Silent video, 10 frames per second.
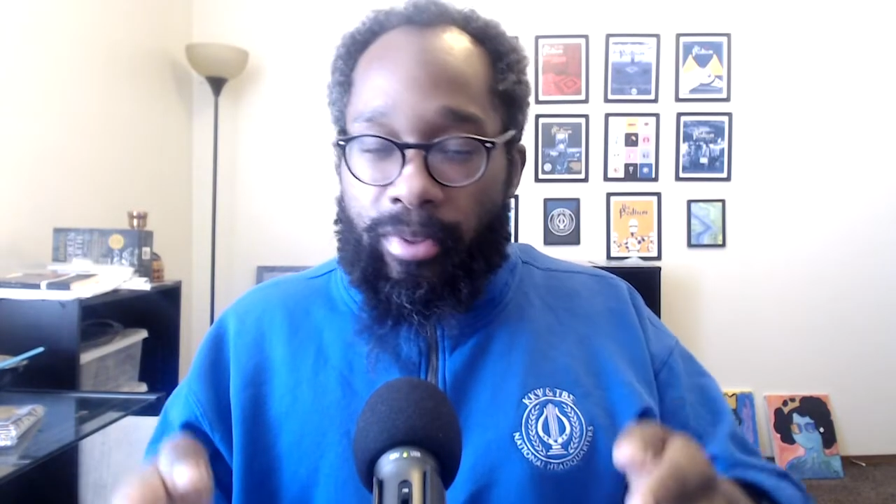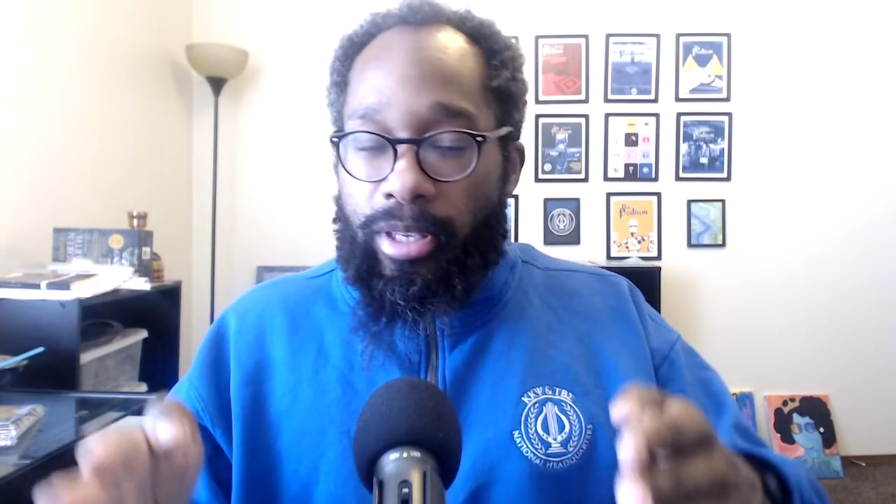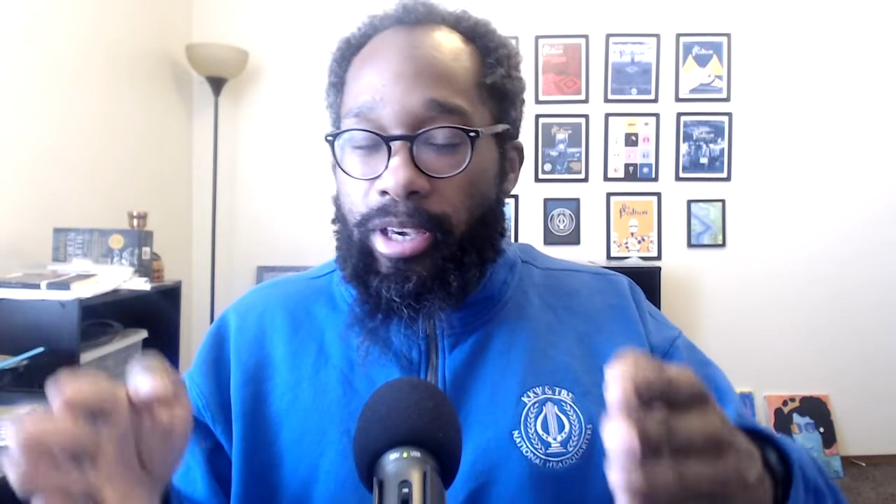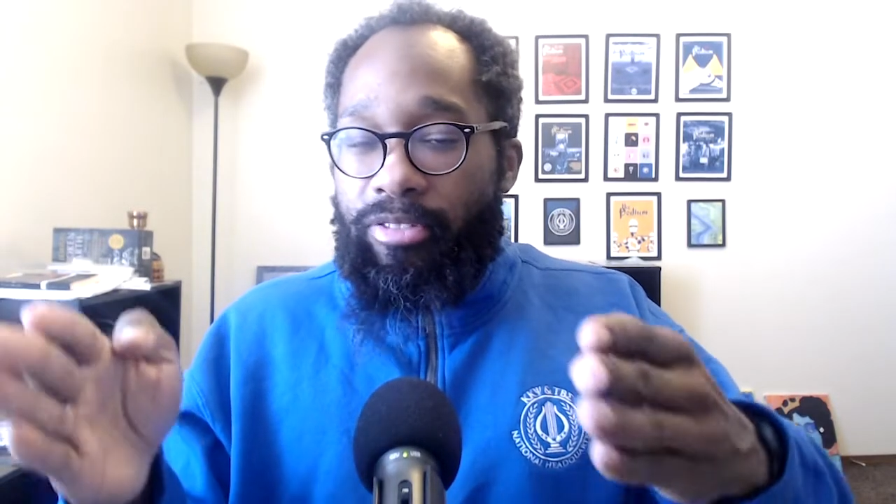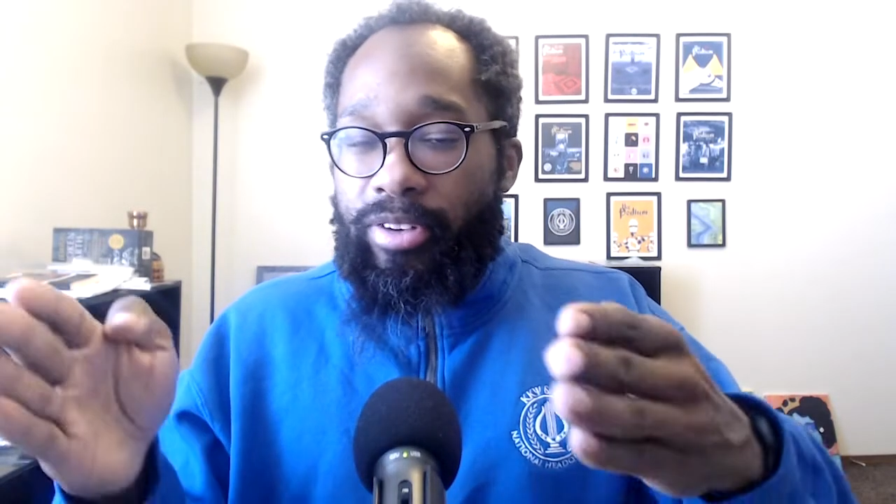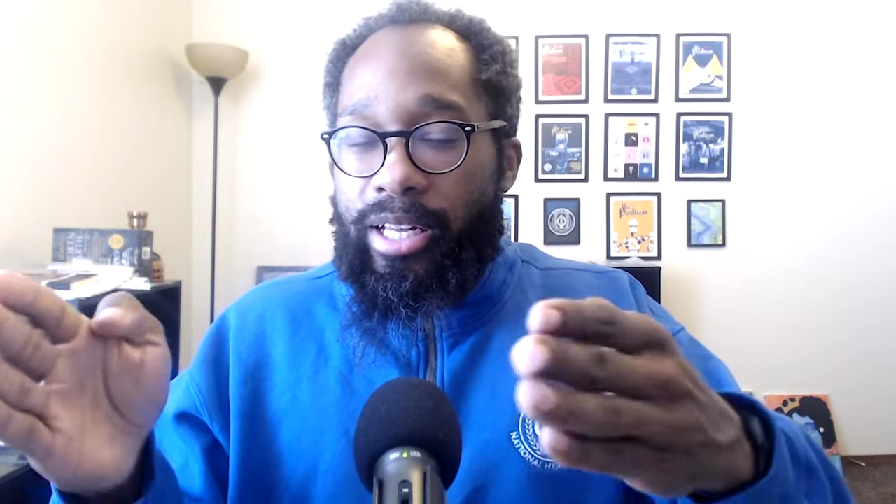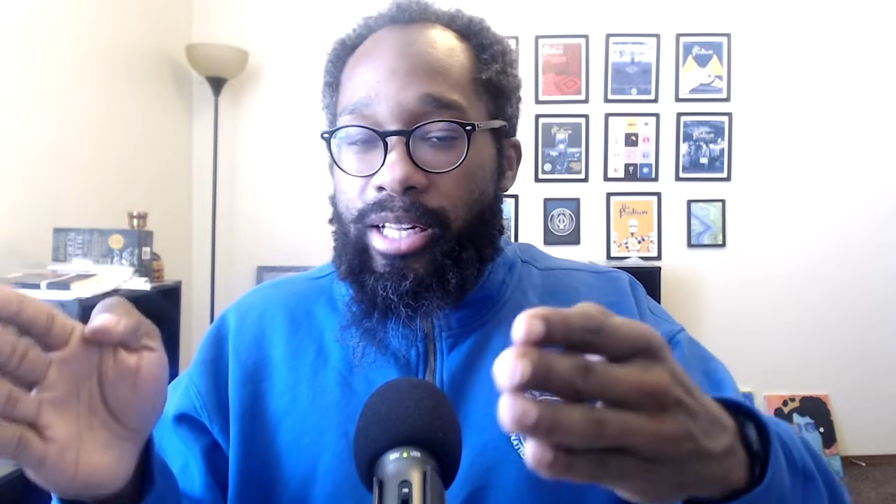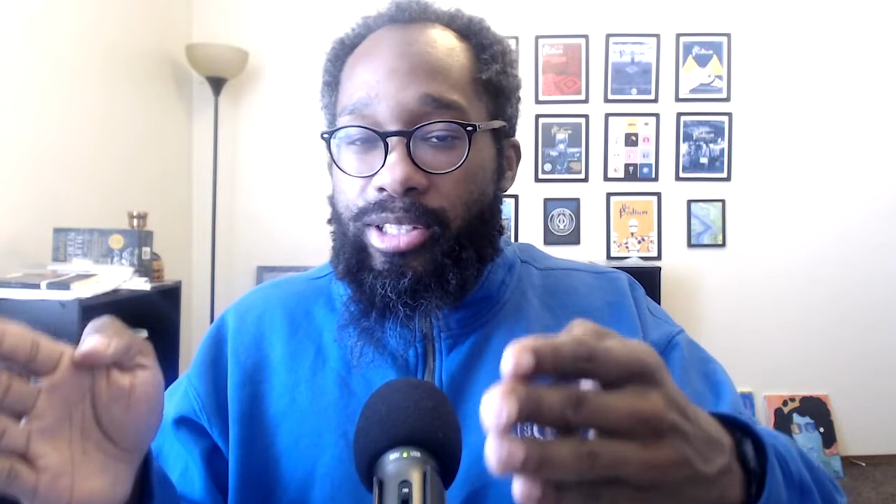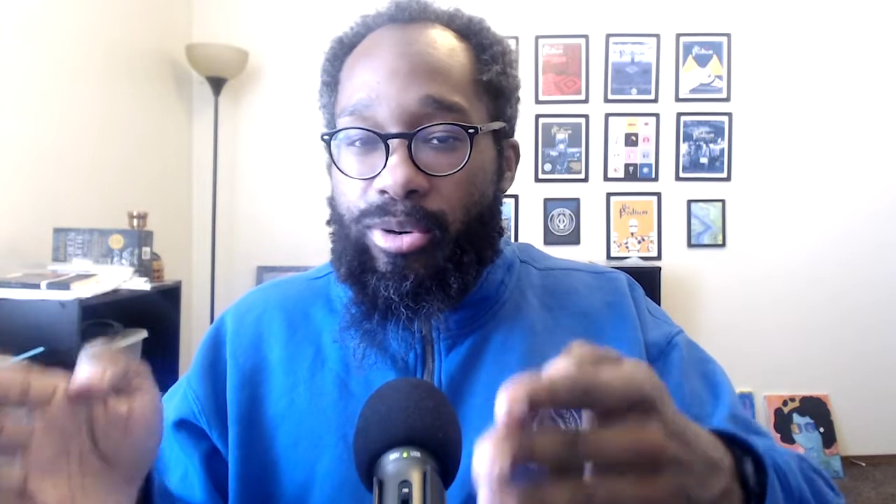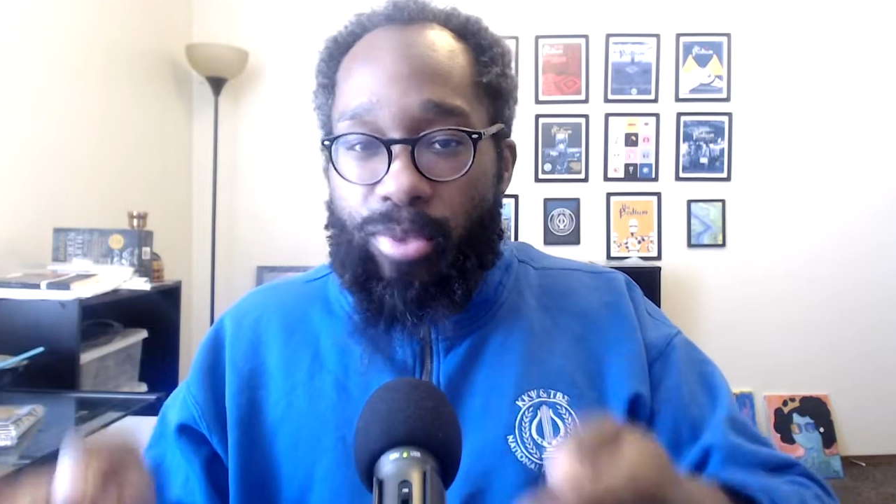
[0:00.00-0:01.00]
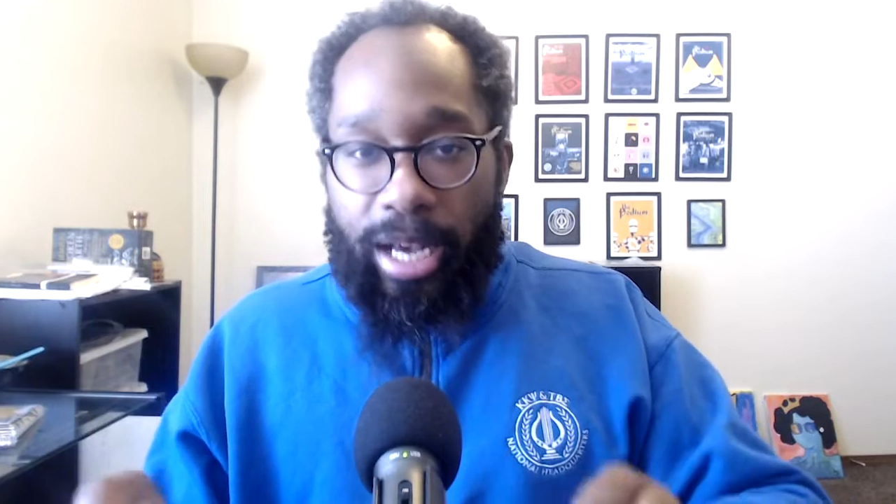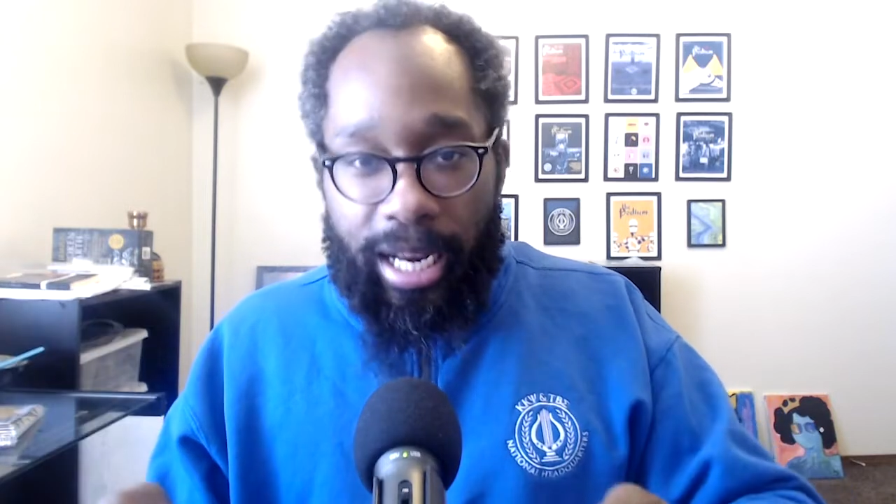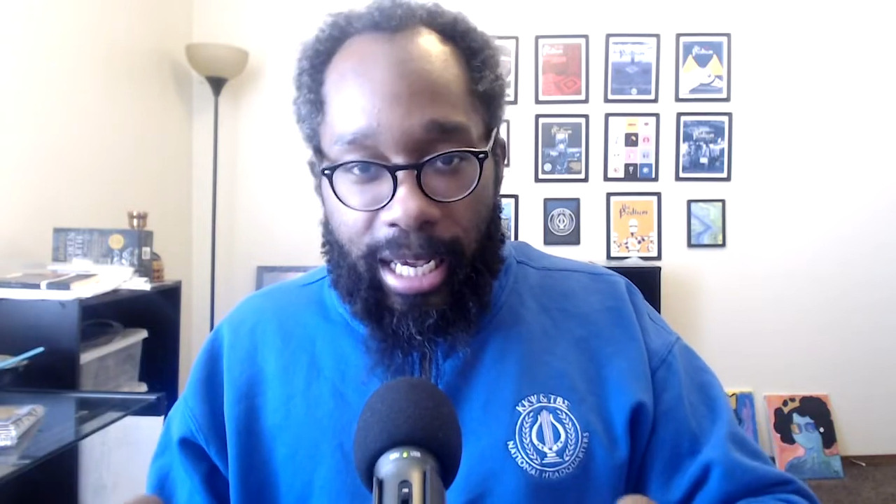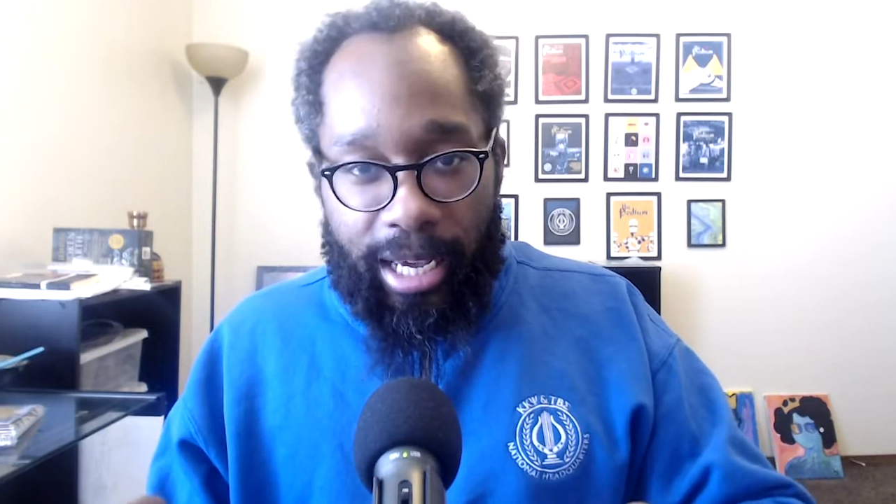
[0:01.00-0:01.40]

if it's a wedding